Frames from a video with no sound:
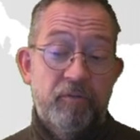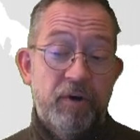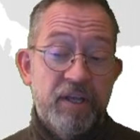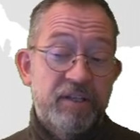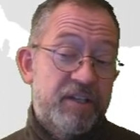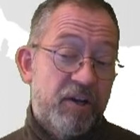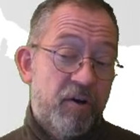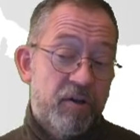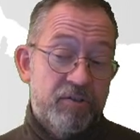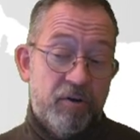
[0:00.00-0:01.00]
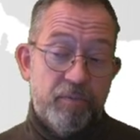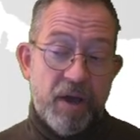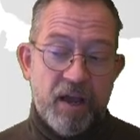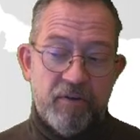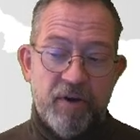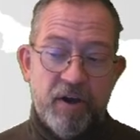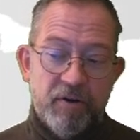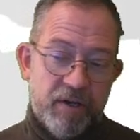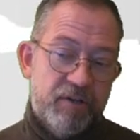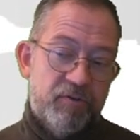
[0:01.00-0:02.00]
What is their cultural
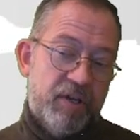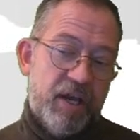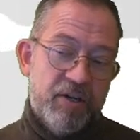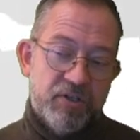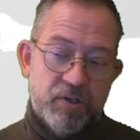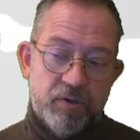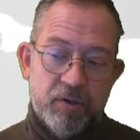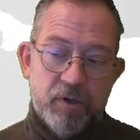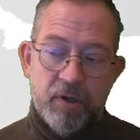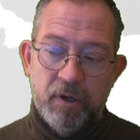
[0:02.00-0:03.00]
background, educational?